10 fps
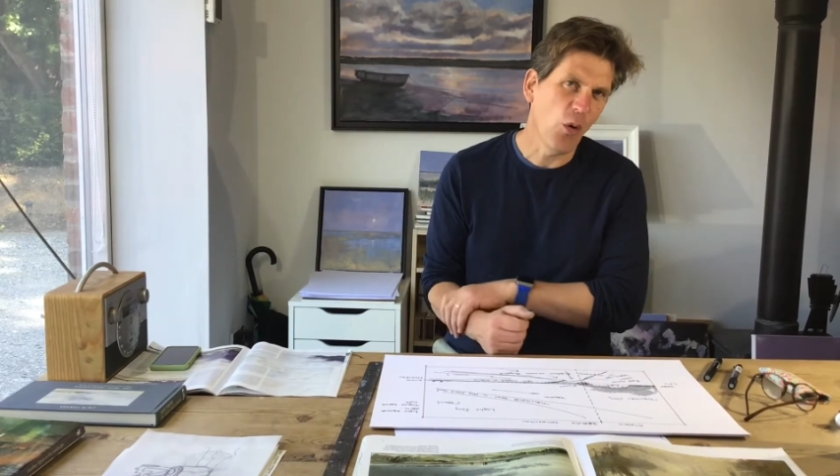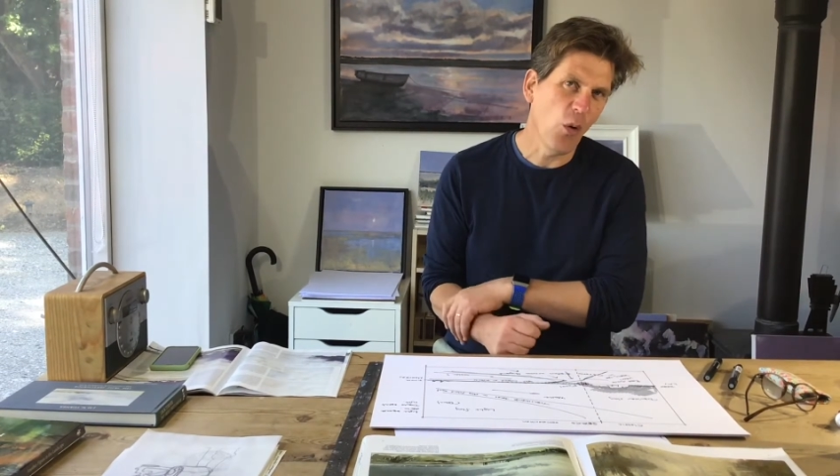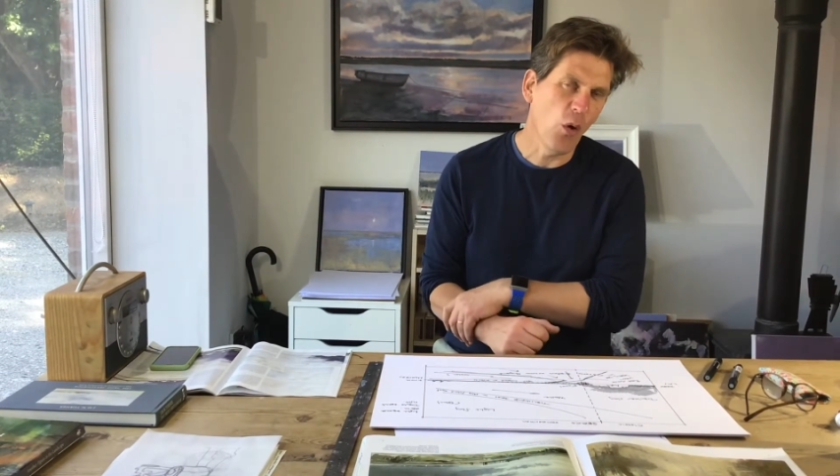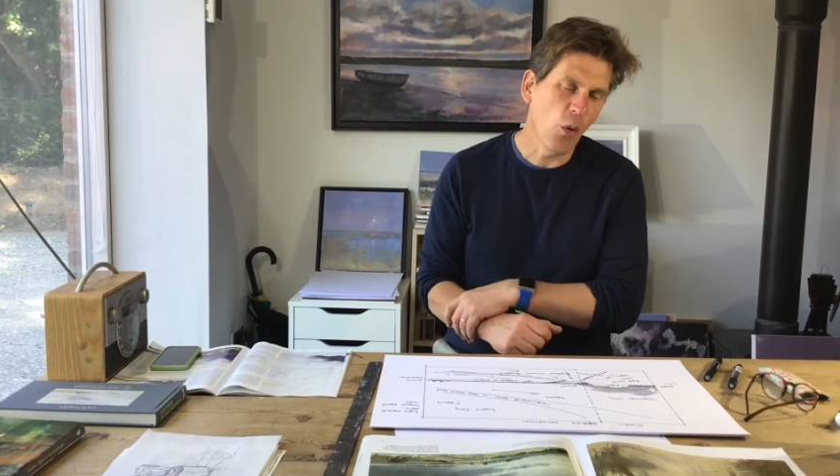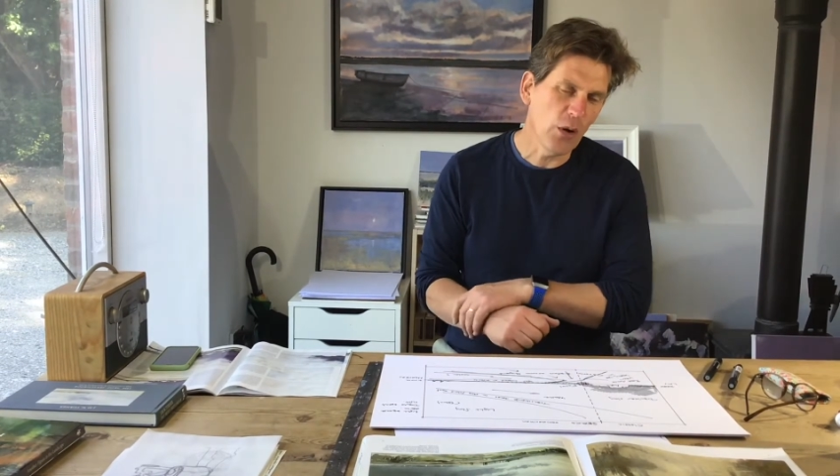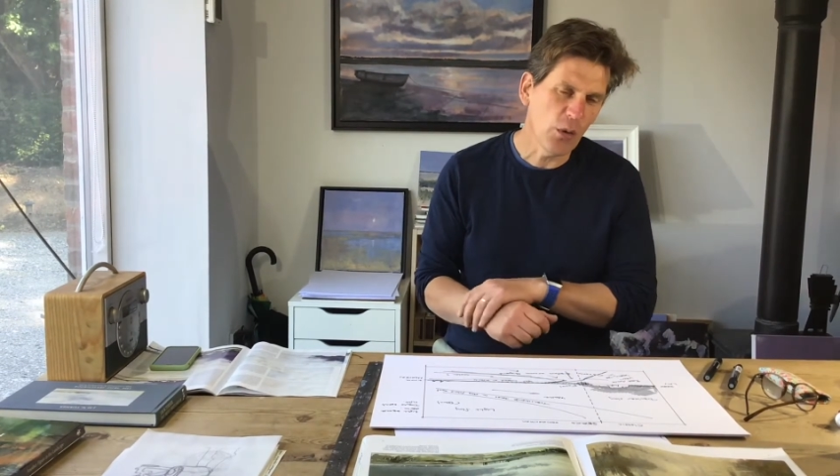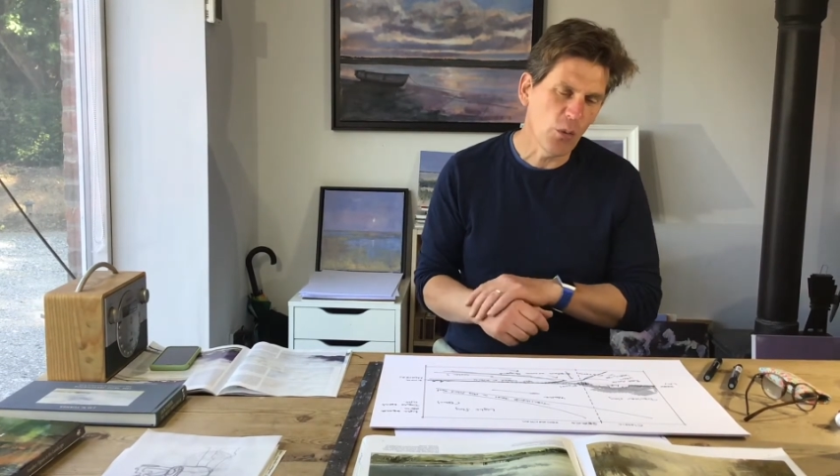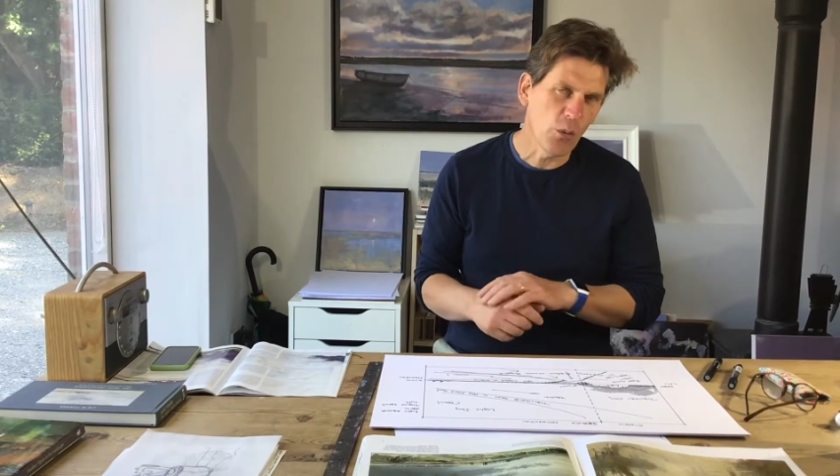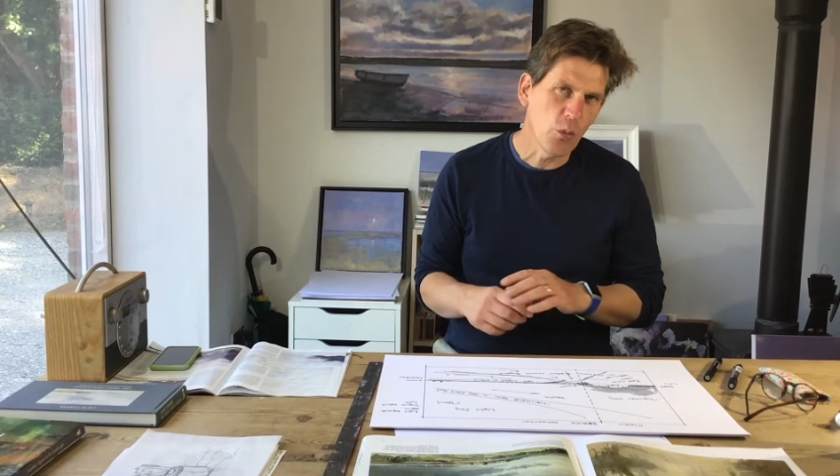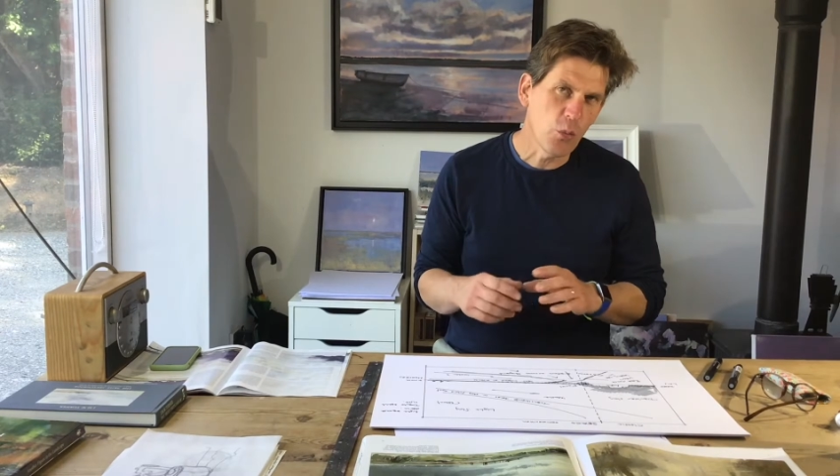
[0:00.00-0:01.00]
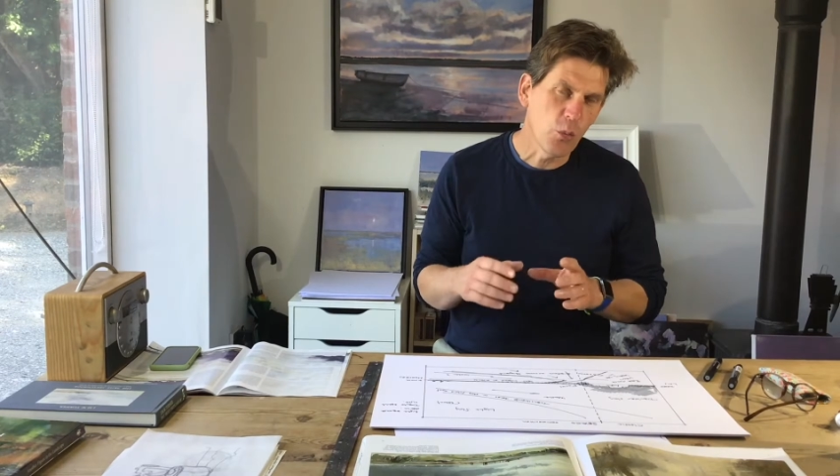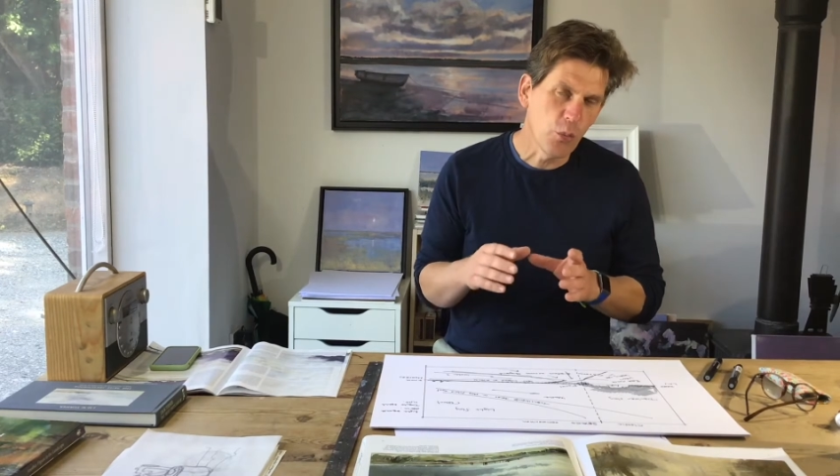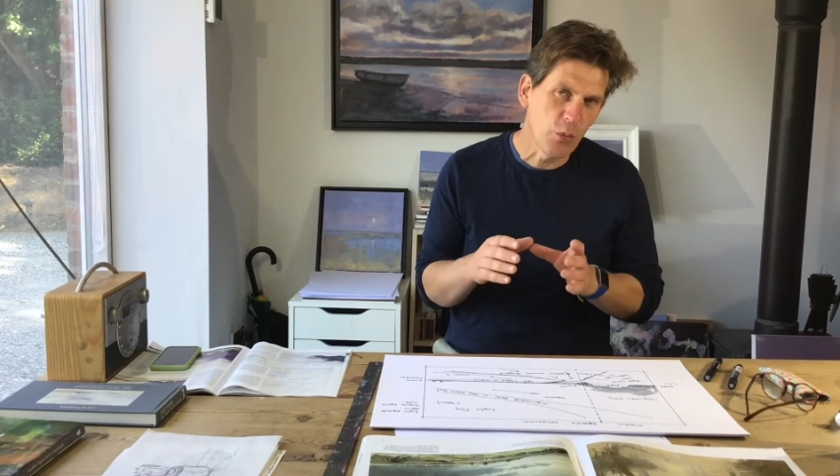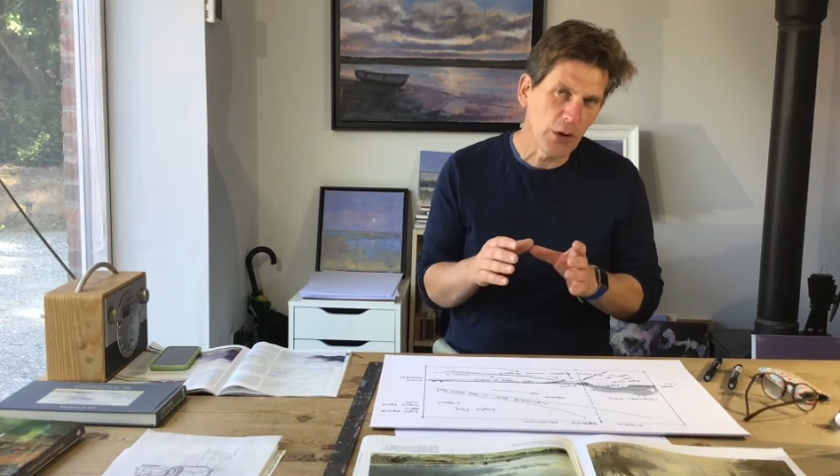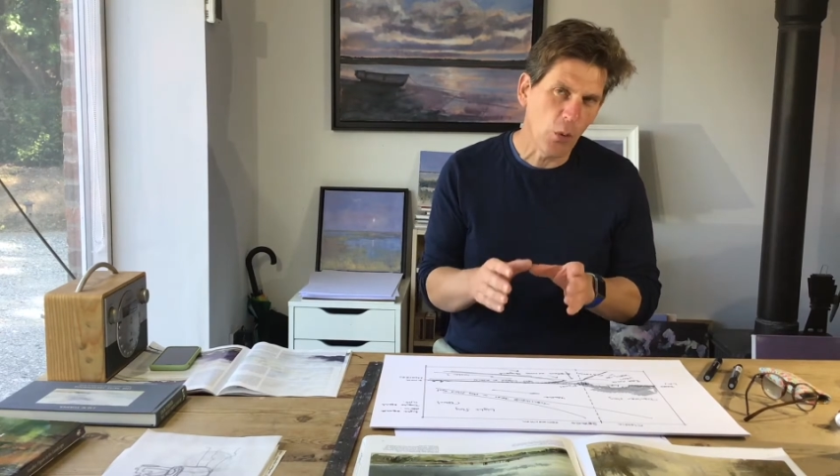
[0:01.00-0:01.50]
all it will
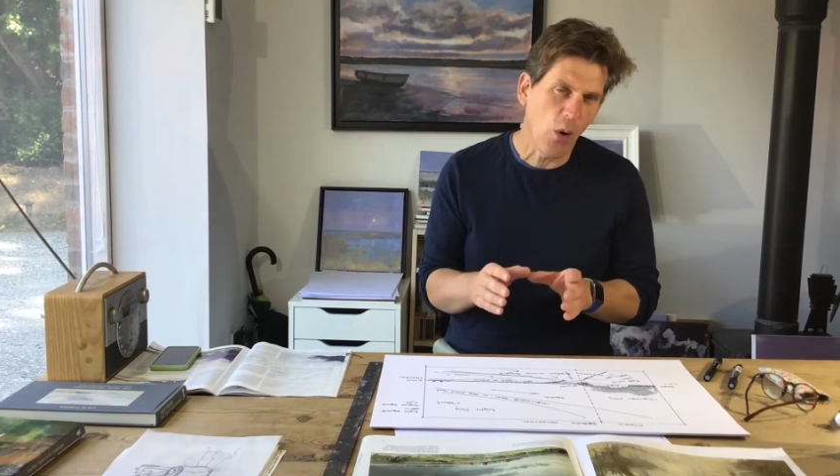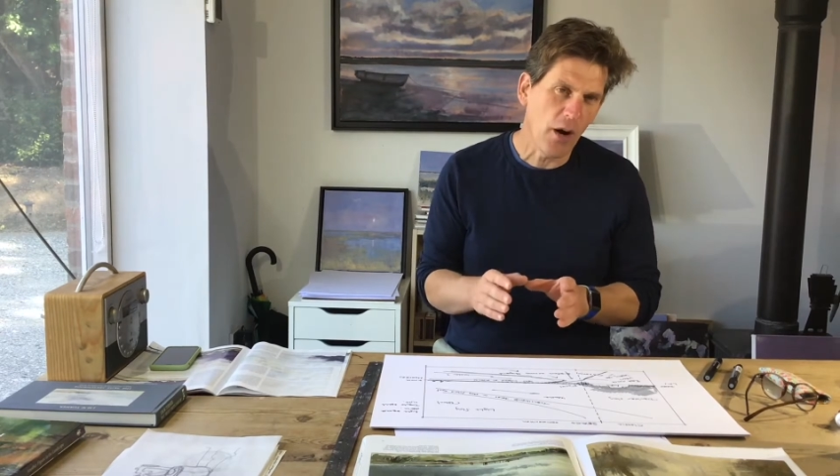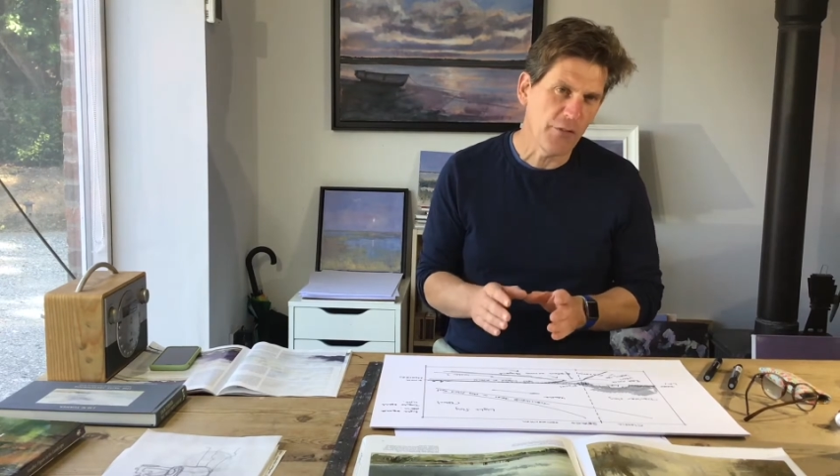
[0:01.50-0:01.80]
require